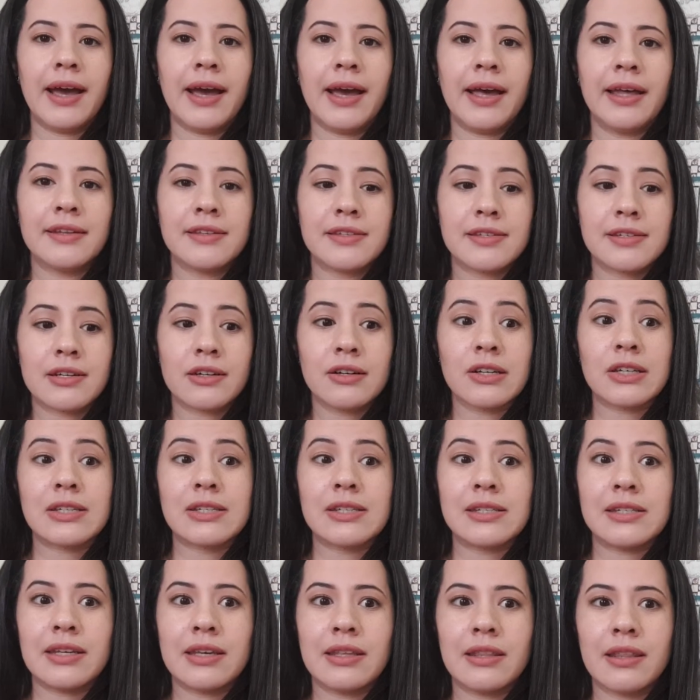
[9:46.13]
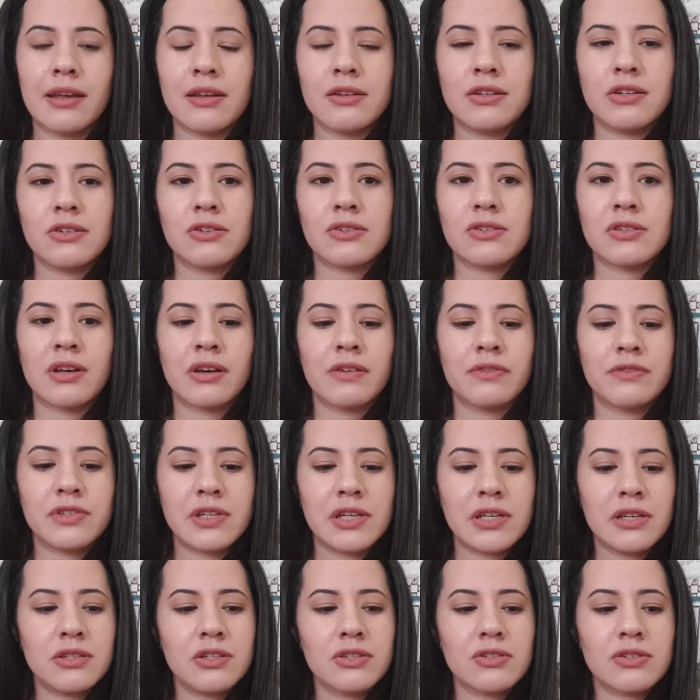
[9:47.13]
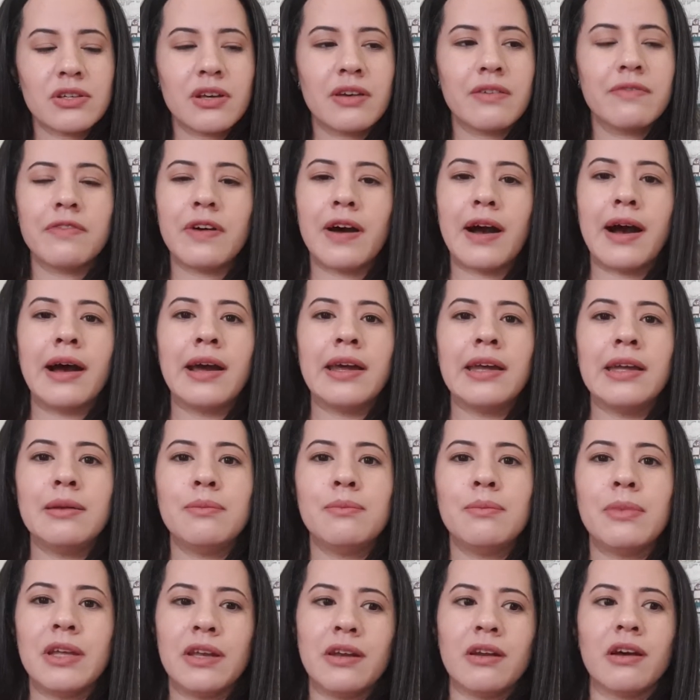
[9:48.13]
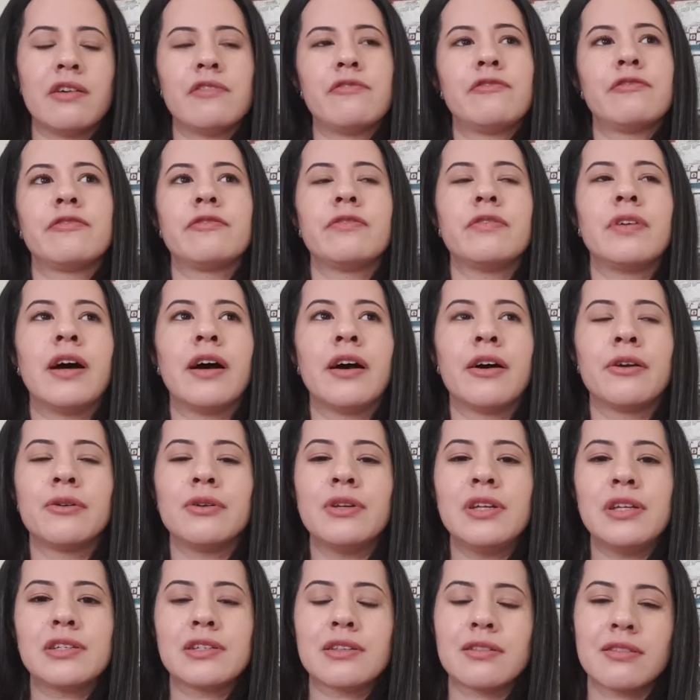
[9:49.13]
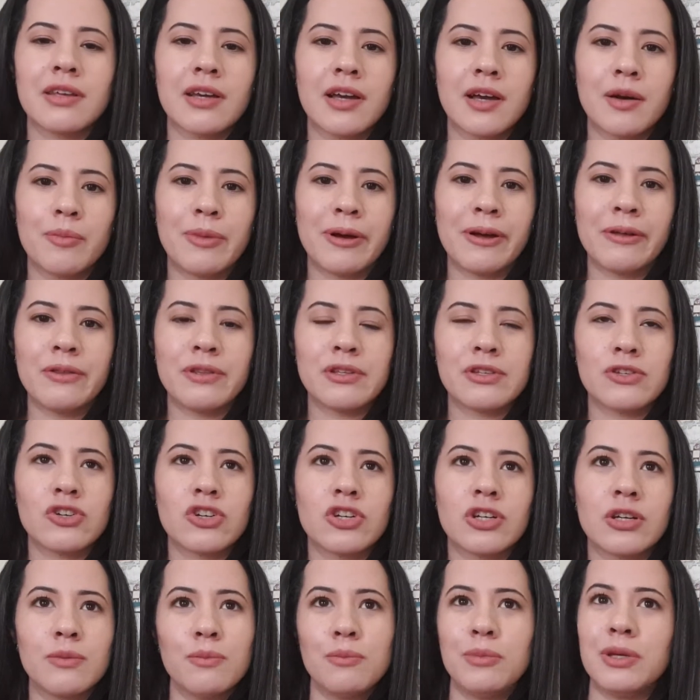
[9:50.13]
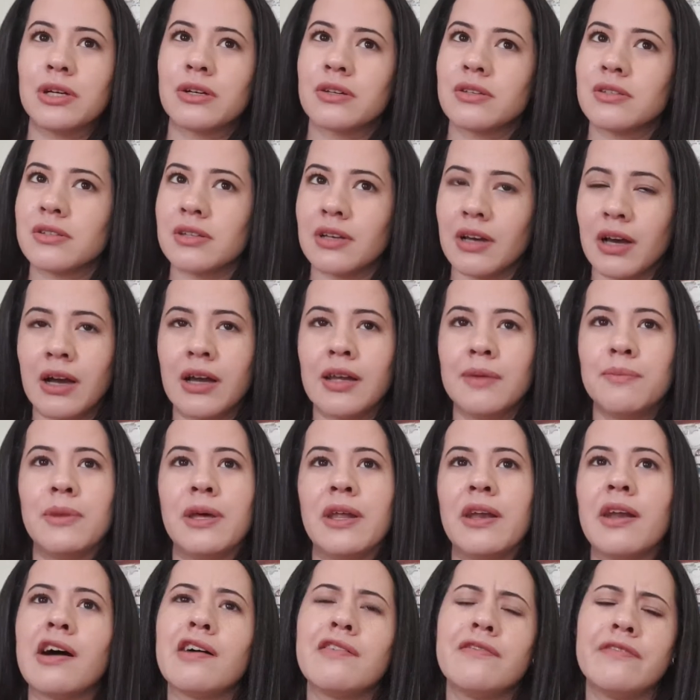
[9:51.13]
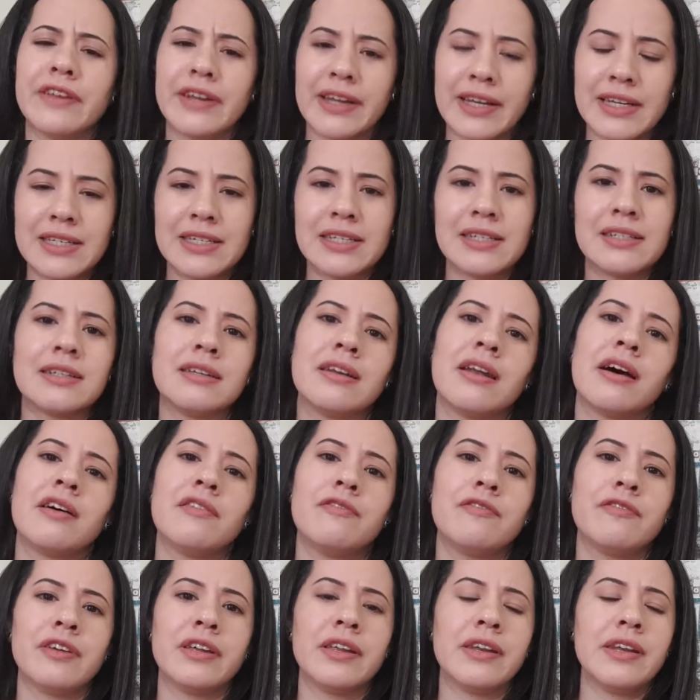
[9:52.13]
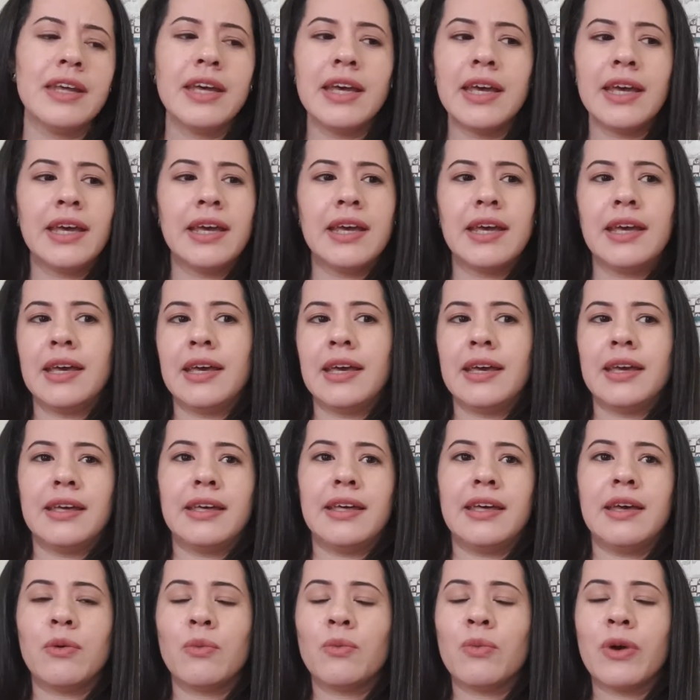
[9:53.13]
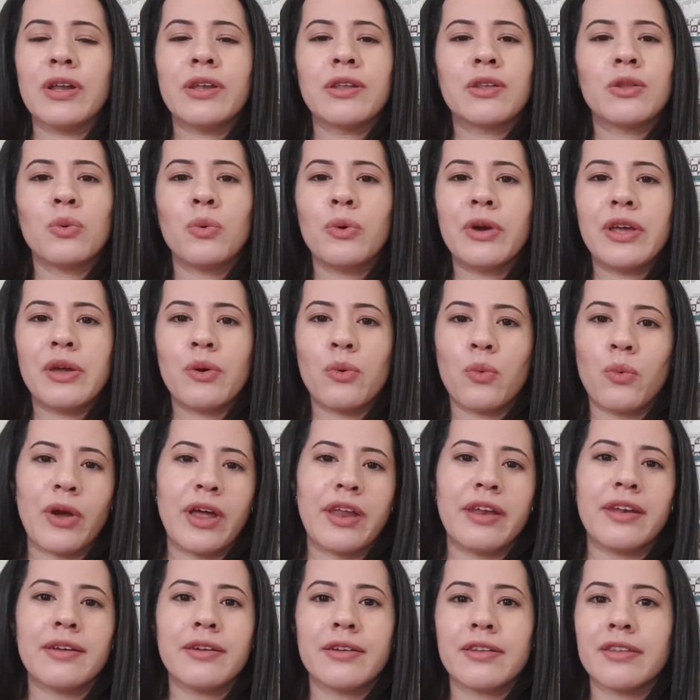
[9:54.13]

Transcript: And start to say that to yourself. Say to yourself, I'm enough. I don't need to think about this shit because I'm enough and I did enough and it went the way it went.